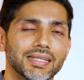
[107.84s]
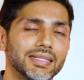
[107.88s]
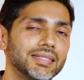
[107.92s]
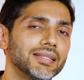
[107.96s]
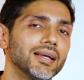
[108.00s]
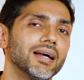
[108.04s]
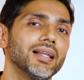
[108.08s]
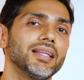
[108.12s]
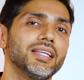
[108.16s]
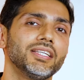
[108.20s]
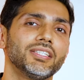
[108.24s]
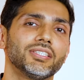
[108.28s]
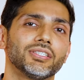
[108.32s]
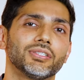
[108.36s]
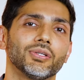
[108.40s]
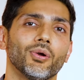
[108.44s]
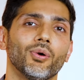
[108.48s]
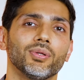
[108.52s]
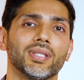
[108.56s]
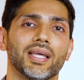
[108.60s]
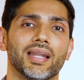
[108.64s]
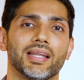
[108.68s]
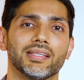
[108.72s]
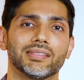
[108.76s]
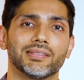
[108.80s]
clearly
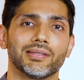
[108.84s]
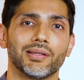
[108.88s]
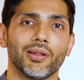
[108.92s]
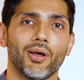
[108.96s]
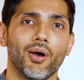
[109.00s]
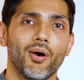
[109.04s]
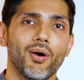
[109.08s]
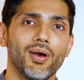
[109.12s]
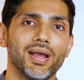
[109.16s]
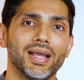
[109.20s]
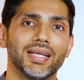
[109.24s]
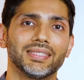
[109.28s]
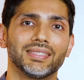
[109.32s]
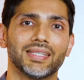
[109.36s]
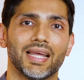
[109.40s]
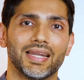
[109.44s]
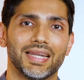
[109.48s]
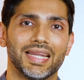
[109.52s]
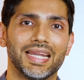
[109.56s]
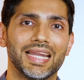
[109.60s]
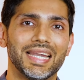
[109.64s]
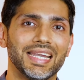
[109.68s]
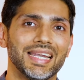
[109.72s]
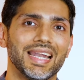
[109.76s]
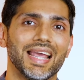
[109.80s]
show that as long as
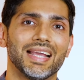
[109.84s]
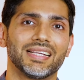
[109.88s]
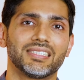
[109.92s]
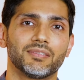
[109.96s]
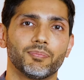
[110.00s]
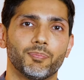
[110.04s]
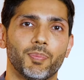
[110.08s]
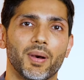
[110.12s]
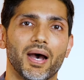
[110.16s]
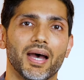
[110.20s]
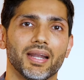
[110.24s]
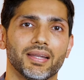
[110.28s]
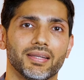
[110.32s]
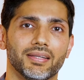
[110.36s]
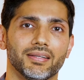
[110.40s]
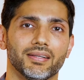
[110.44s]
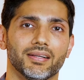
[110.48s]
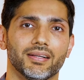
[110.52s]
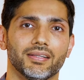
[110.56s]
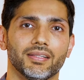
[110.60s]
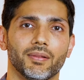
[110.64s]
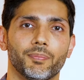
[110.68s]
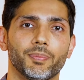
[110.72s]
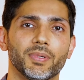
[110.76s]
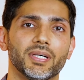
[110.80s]
that index
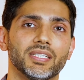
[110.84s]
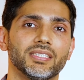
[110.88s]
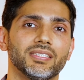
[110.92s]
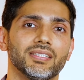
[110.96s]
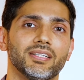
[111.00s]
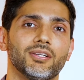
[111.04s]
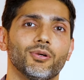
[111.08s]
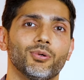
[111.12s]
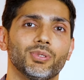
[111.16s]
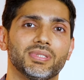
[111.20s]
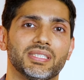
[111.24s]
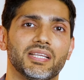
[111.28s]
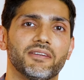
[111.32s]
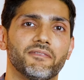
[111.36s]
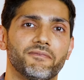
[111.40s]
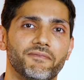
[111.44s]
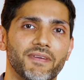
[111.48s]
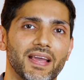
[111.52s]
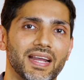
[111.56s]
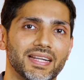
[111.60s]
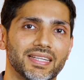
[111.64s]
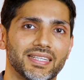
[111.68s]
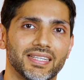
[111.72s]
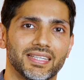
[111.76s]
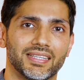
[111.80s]
partner, the person who is
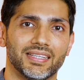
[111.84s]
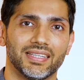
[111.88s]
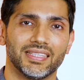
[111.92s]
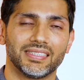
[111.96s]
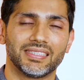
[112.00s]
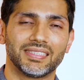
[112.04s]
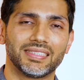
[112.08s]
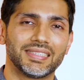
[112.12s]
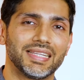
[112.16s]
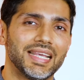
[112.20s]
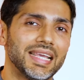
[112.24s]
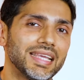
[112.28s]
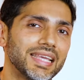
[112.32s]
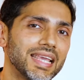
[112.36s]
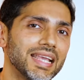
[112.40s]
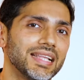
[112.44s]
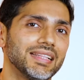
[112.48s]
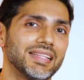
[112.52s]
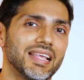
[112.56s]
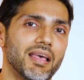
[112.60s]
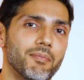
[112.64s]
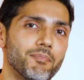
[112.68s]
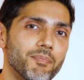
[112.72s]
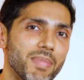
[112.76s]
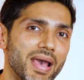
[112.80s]
infected, is taking
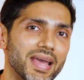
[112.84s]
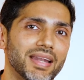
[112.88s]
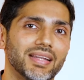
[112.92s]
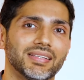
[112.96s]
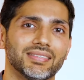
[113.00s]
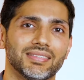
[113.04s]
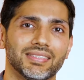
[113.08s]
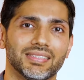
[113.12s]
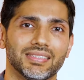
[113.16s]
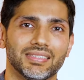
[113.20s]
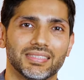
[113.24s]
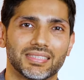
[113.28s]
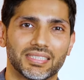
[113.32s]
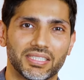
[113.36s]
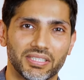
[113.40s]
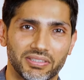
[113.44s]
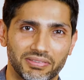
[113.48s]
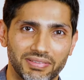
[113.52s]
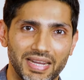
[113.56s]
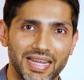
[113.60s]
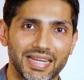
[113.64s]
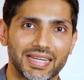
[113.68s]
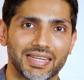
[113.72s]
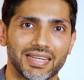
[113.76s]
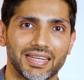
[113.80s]
their medicines
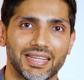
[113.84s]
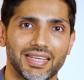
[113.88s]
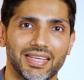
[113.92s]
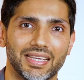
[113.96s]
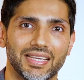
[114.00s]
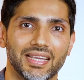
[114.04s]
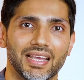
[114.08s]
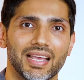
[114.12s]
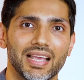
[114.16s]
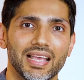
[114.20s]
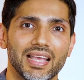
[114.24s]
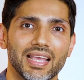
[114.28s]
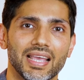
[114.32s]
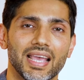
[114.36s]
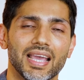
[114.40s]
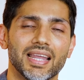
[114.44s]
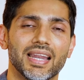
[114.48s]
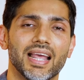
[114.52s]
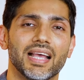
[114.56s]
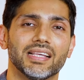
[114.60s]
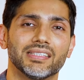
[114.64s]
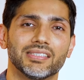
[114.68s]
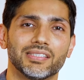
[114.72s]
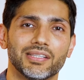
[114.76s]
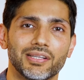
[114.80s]
correctly and
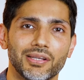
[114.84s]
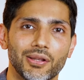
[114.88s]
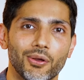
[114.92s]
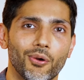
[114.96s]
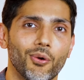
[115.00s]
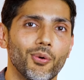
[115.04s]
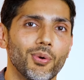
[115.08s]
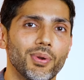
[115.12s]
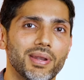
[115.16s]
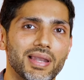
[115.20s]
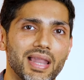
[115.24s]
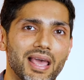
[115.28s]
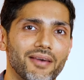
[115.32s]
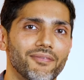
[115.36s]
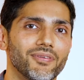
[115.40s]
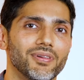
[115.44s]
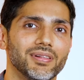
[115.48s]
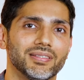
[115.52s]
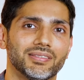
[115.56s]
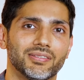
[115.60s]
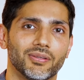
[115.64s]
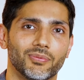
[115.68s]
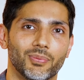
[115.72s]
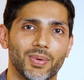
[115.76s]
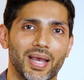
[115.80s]
has low
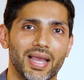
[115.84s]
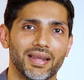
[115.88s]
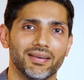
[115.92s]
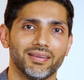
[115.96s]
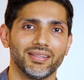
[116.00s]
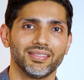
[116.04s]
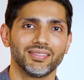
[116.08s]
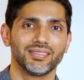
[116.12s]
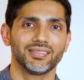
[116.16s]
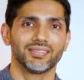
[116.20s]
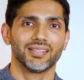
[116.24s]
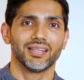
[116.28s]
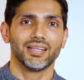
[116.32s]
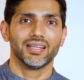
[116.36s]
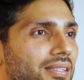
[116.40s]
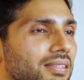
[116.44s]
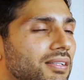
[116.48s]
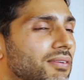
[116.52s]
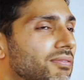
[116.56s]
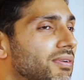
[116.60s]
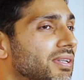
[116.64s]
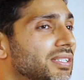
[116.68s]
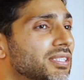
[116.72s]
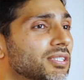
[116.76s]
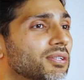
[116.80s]
levels of virus,
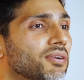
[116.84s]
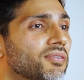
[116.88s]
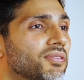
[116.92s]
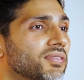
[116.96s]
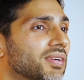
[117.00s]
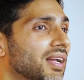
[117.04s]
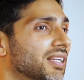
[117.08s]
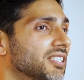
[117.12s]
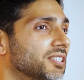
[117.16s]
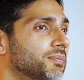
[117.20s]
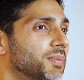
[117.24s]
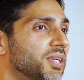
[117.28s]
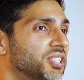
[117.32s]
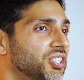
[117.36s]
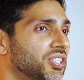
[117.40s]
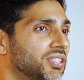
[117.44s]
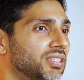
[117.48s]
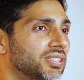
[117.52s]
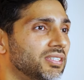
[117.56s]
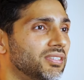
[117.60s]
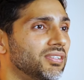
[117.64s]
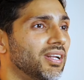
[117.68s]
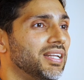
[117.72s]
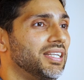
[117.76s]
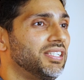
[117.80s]
the risk of transmission
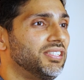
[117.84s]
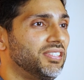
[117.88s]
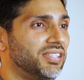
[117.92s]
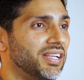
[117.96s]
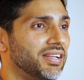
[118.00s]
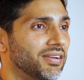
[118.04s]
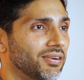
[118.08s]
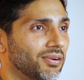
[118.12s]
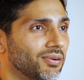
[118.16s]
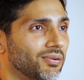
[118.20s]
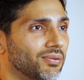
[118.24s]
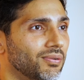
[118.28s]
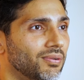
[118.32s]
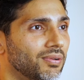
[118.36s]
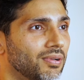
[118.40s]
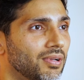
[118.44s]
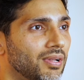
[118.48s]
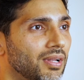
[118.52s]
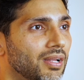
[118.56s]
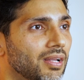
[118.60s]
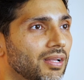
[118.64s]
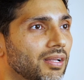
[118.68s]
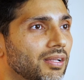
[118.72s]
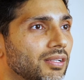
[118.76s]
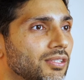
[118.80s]
is really zero.
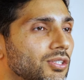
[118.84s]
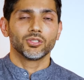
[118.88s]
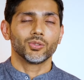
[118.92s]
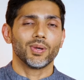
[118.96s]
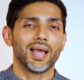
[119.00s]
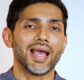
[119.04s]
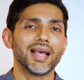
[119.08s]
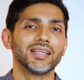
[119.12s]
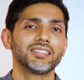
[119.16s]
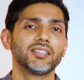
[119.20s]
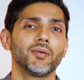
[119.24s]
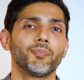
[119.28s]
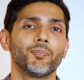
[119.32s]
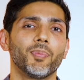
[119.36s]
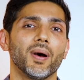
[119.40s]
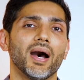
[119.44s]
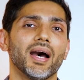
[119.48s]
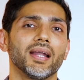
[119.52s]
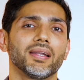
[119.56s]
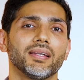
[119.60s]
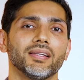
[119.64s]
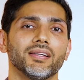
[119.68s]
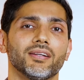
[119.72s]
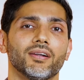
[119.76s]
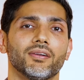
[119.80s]
So as a
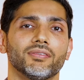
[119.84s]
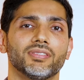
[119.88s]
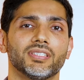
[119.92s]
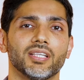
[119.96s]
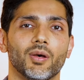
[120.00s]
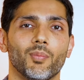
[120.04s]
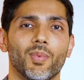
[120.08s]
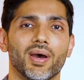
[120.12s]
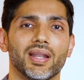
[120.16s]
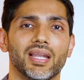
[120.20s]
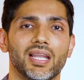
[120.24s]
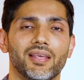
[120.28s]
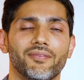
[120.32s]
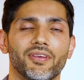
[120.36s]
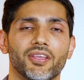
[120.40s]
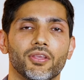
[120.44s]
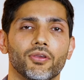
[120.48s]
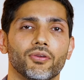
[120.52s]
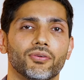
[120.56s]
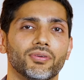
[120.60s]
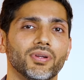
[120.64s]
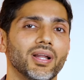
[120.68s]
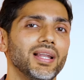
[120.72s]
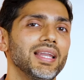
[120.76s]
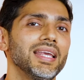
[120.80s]
partner of someone living,
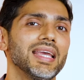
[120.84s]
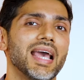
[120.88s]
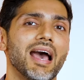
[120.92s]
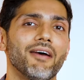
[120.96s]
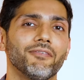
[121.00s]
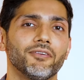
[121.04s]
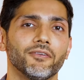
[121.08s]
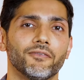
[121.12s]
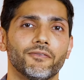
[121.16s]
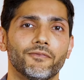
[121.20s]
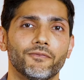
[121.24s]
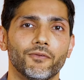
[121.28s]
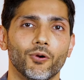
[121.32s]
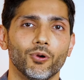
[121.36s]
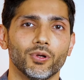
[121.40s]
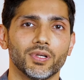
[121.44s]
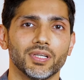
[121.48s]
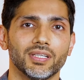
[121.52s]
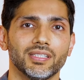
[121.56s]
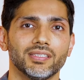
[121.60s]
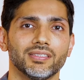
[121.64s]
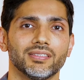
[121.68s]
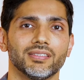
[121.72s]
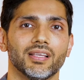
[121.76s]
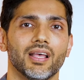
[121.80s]
you really have to
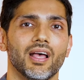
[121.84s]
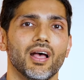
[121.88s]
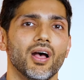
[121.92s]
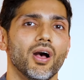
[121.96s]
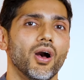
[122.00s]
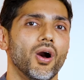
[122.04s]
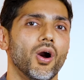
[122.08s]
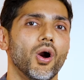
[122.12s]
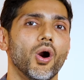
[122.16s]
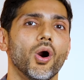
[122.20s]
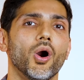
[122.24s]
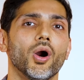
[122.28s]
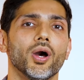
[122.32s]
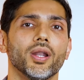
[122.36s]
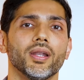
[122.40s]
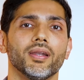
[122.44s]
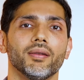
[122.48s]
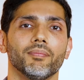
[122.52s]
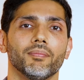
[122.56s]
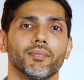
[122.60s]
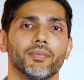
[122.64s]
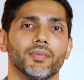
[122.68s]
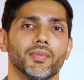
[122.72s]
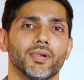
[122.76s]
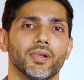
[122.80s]
focus
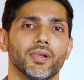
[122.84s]
on